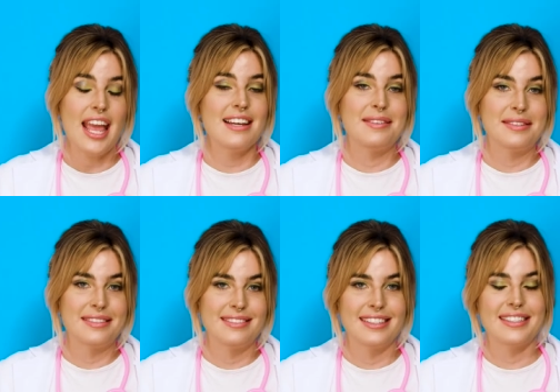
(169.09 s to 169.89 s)
And
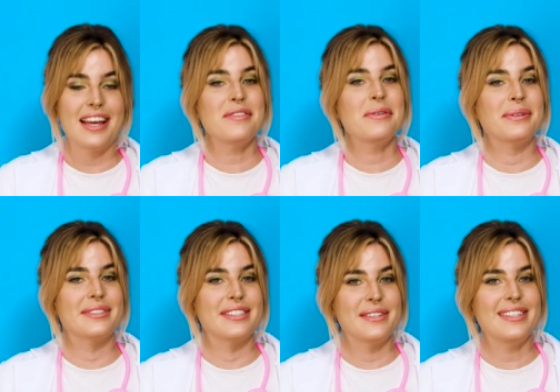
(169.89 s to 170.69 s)
it's kind of cool
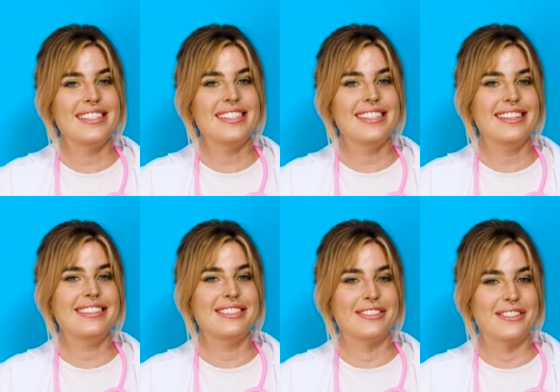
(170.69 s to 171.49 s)
because you get to see the
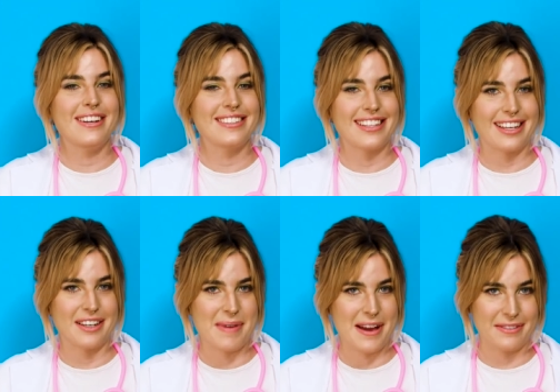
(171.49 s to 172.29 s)
little chunks that
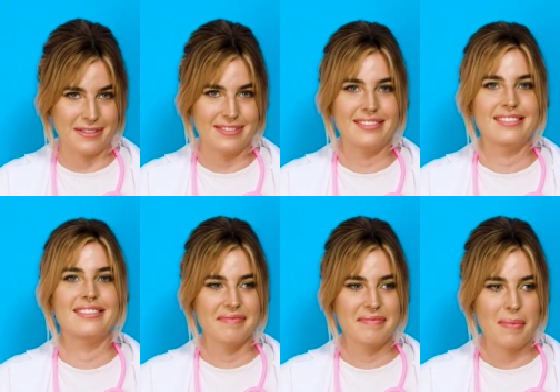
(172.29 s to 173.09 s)
come out.
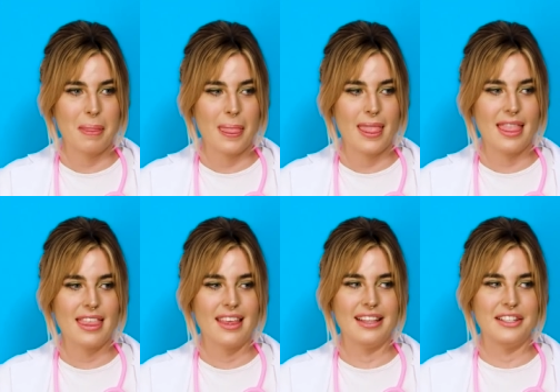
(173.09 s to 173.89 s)

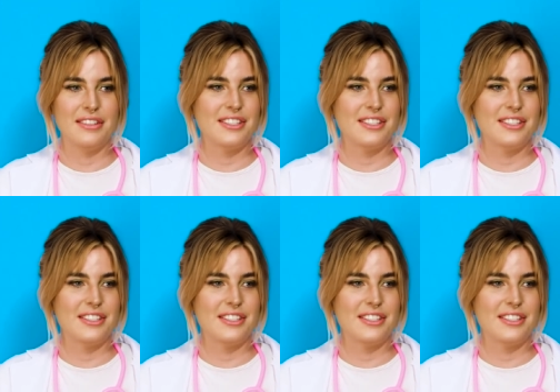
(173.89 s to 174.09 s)
Little